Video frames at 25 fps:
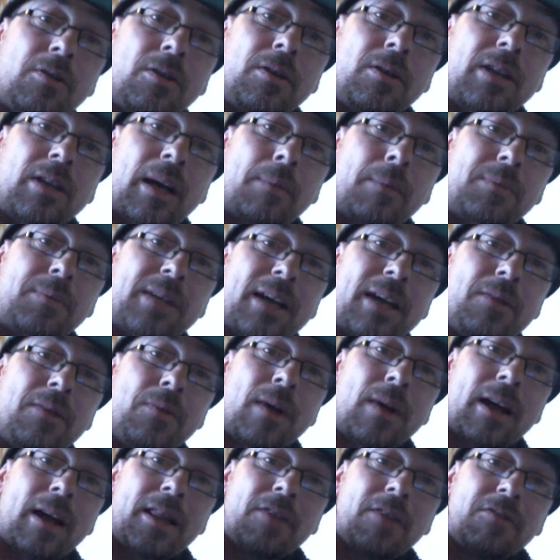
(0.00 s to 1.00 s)
comes out,
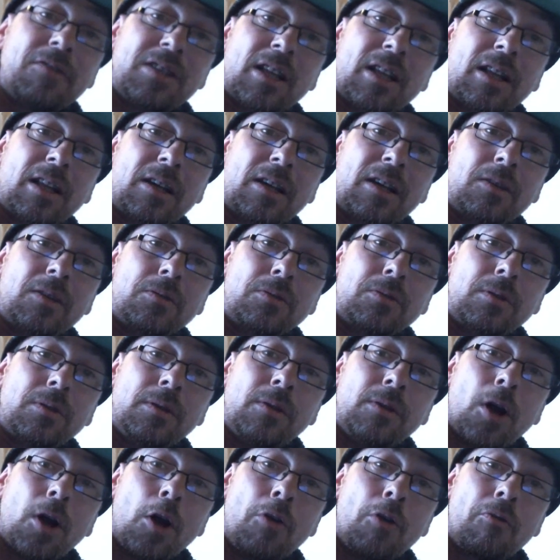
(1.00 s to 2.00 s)
and there is a little
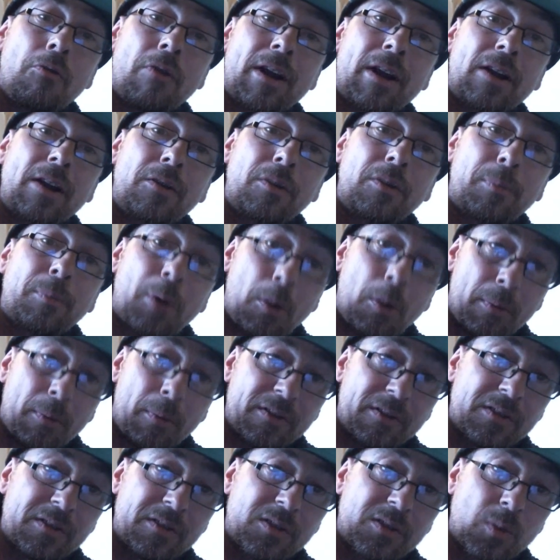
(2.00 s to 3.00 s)
O-ring on the bottom
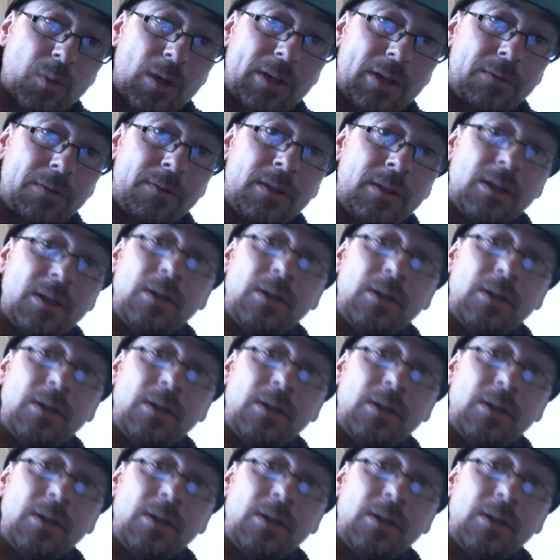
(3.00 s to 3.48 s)
of it as well,